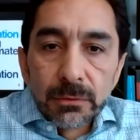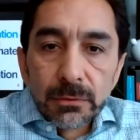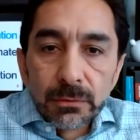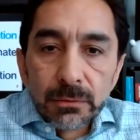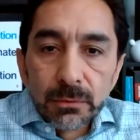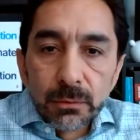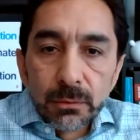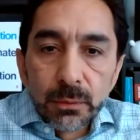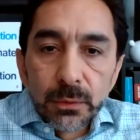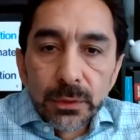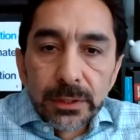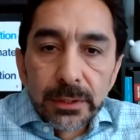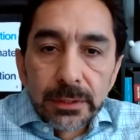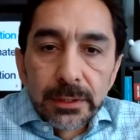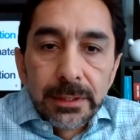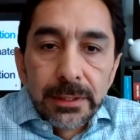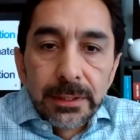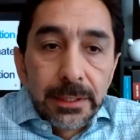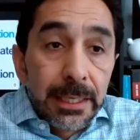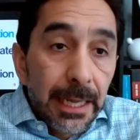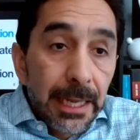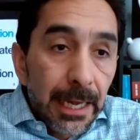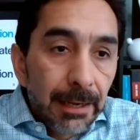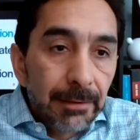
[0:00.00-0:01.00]
will
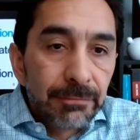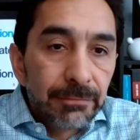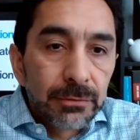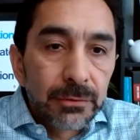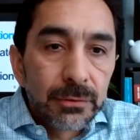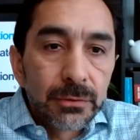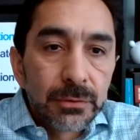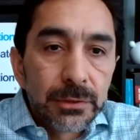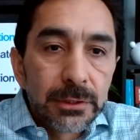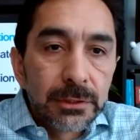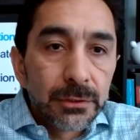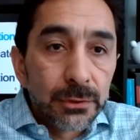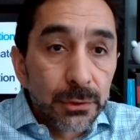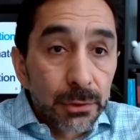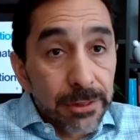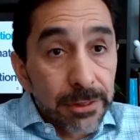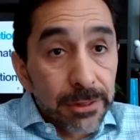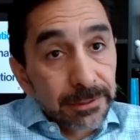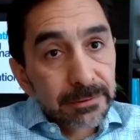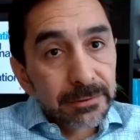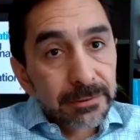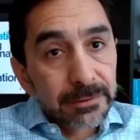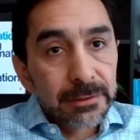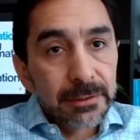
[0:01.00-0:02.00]
have to endure
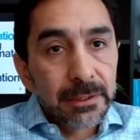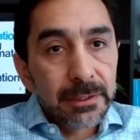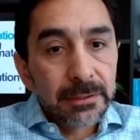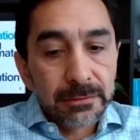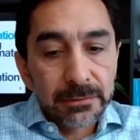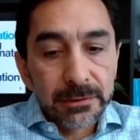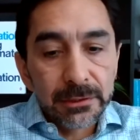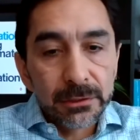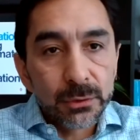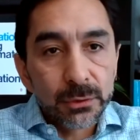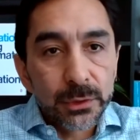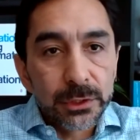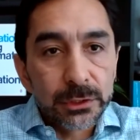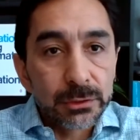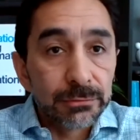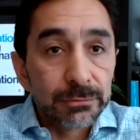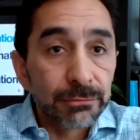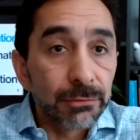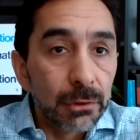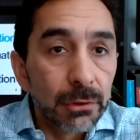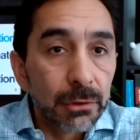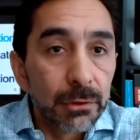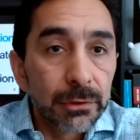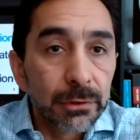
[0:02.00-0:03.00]
this situation
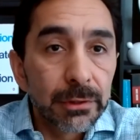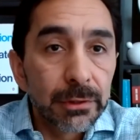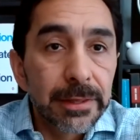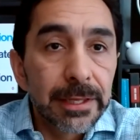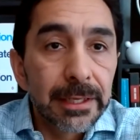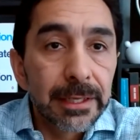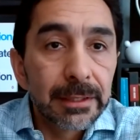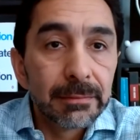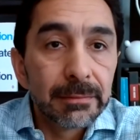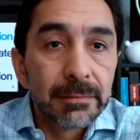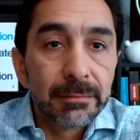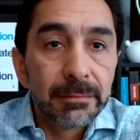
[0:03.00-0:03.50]
for longer than